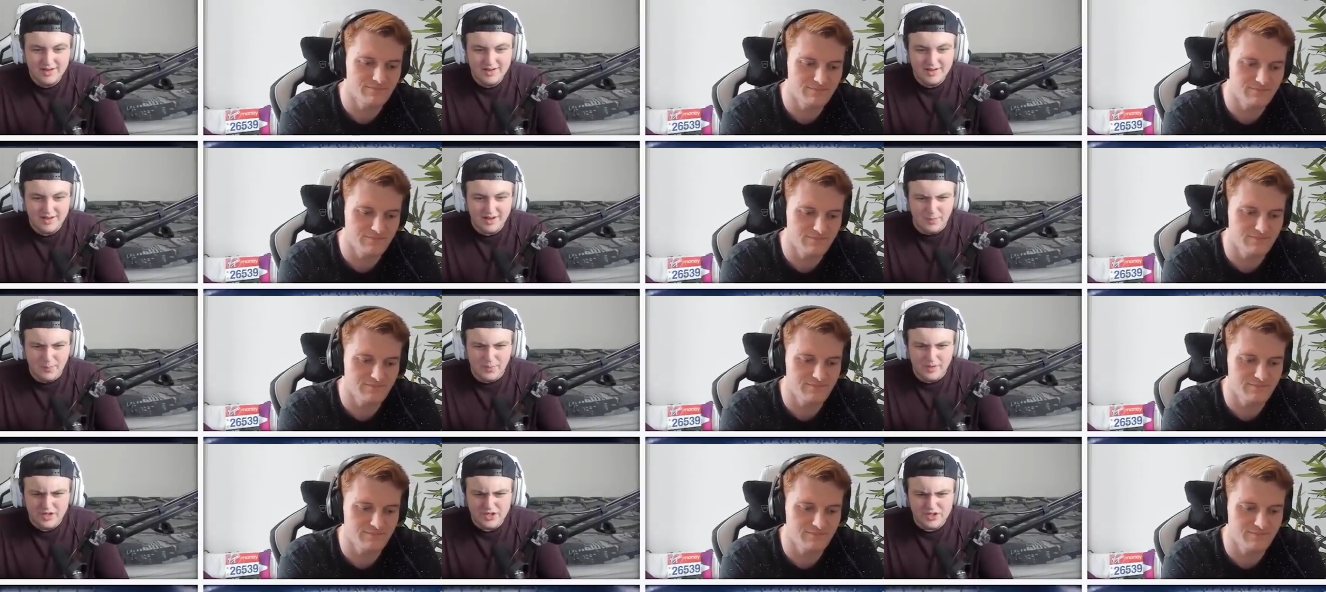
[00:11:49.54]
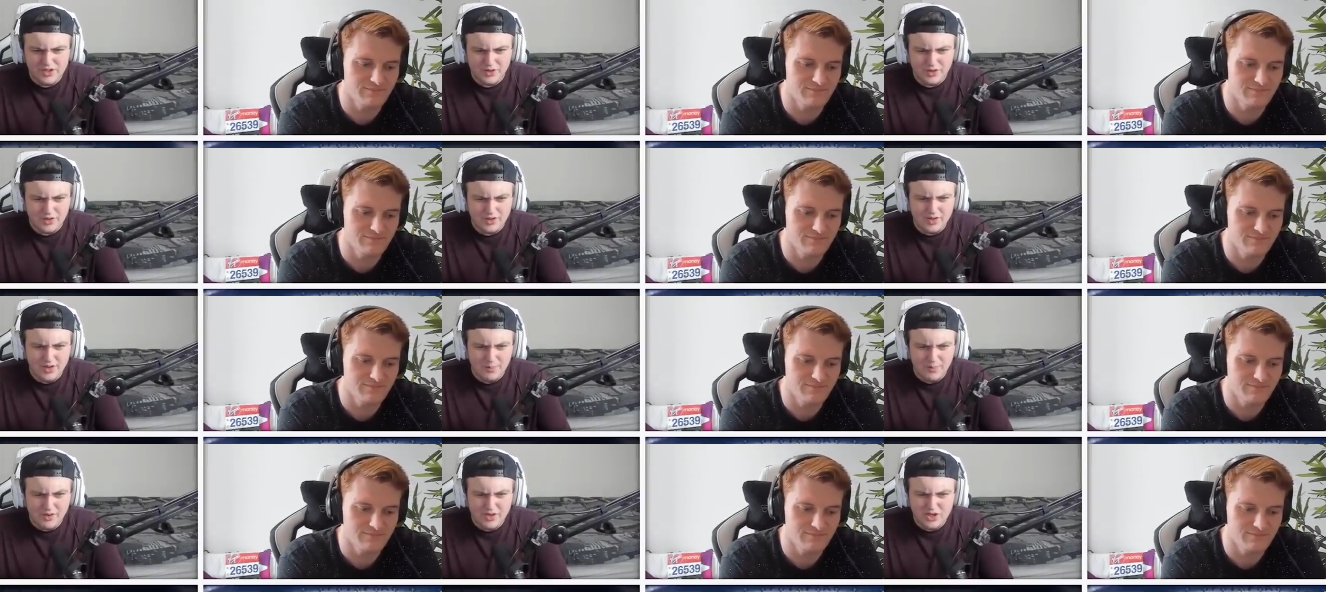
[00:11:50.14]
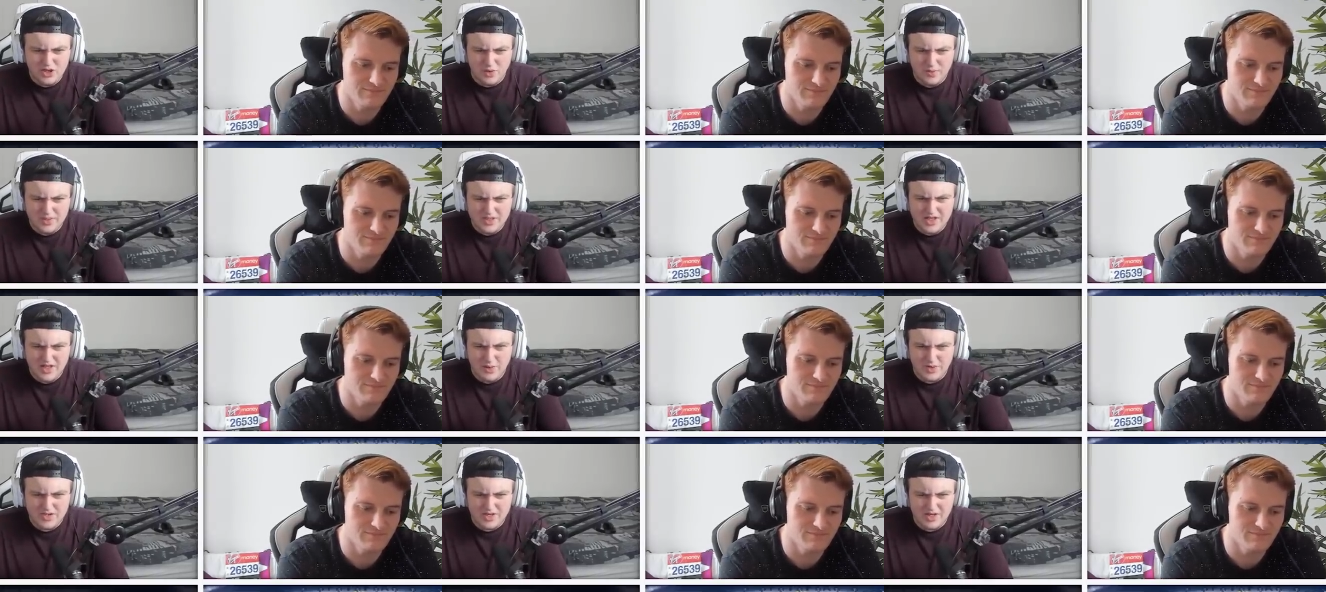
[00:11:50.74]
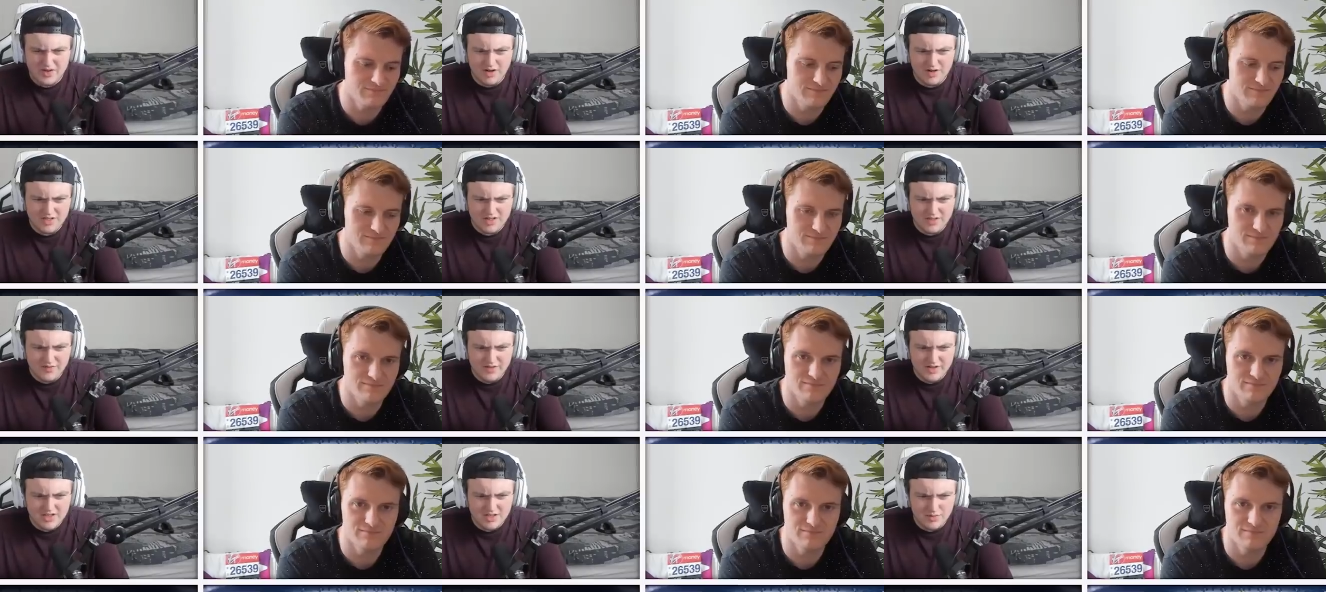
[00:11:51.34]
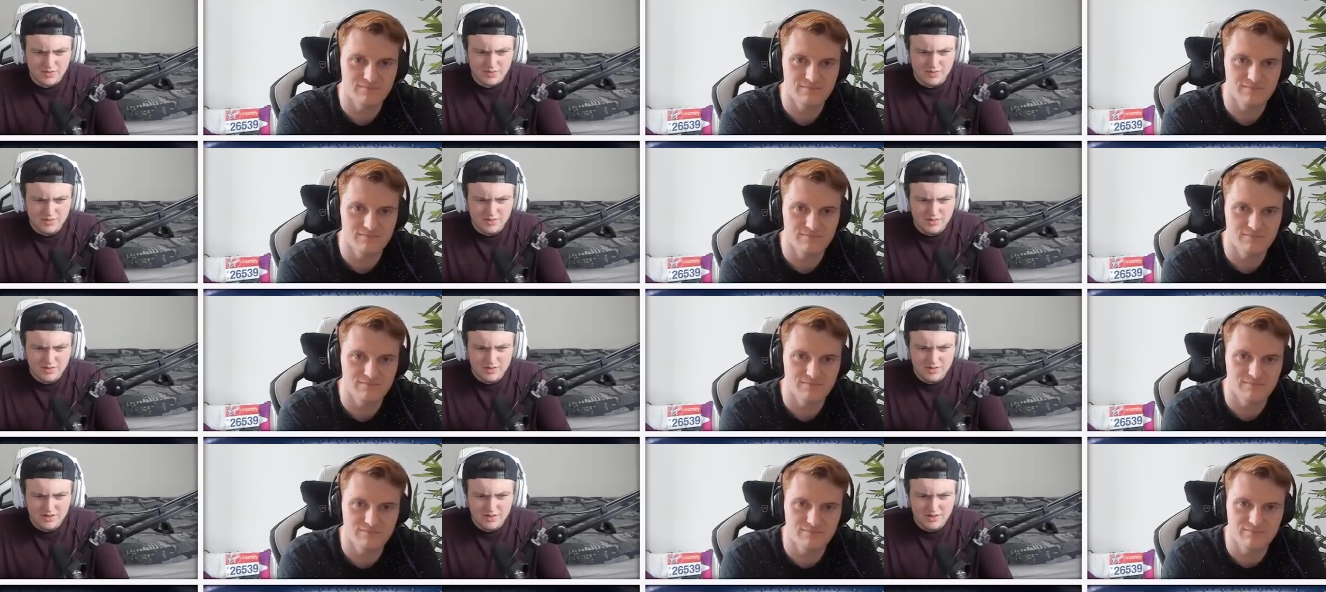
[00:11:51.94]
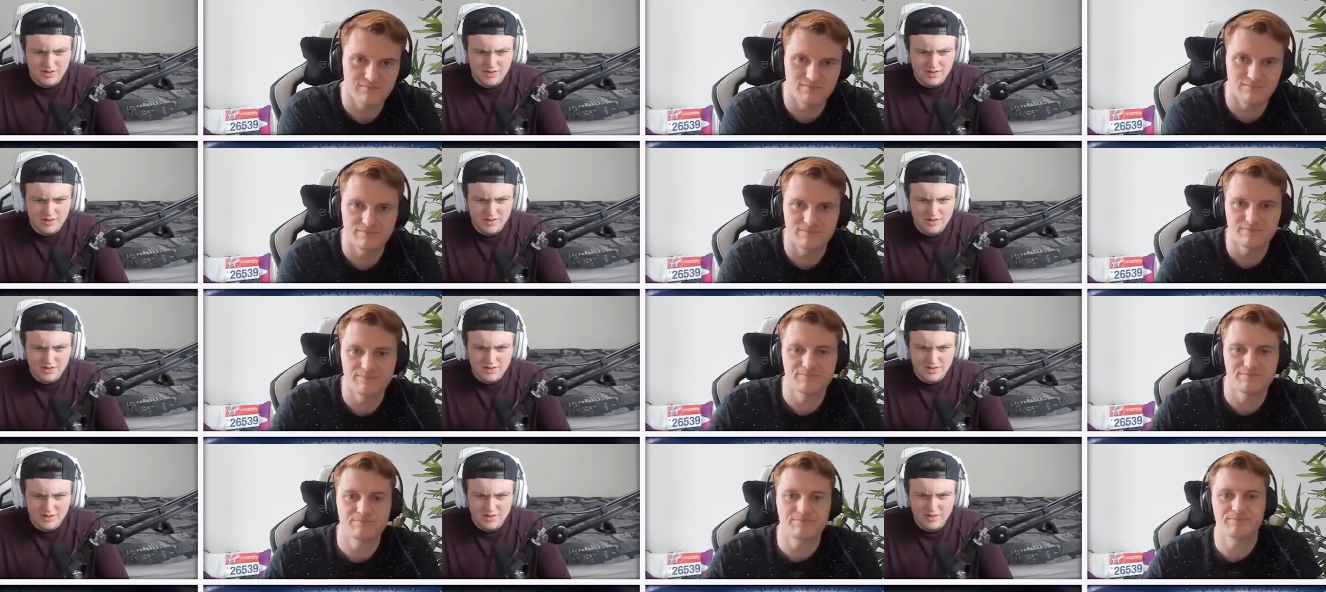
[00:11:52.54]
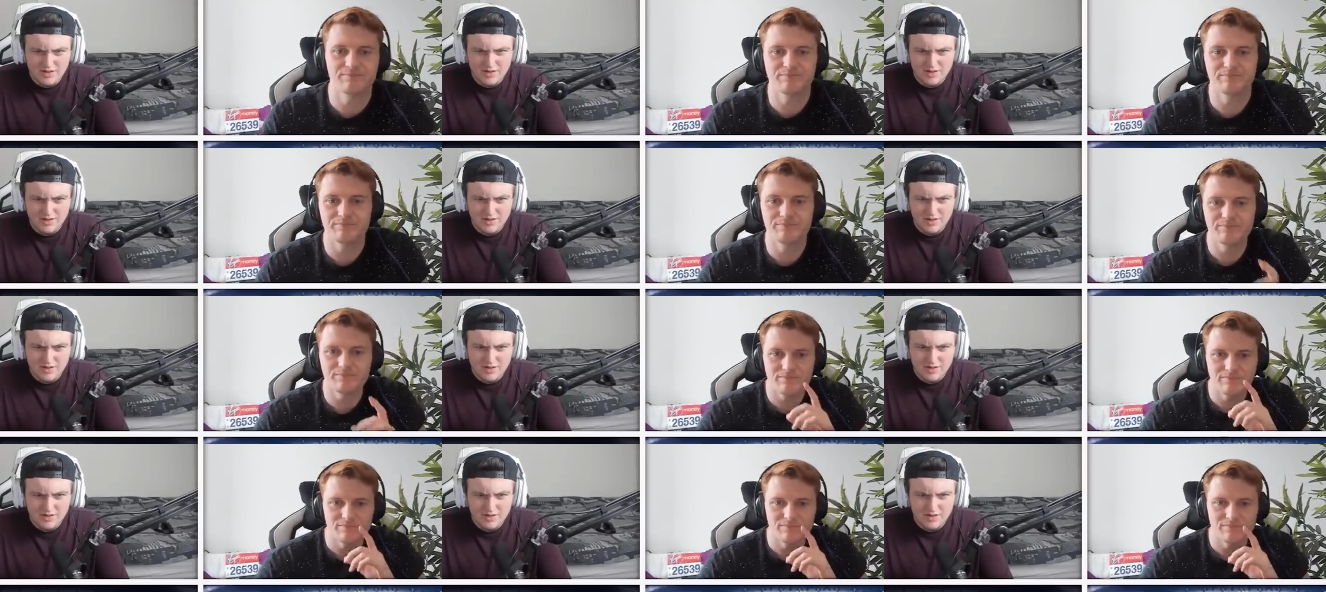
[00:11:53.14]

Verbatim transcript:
Speaker 1: I'm pretty sure. I'm pretty sure Petit wasn't an Arsenal Invisible. See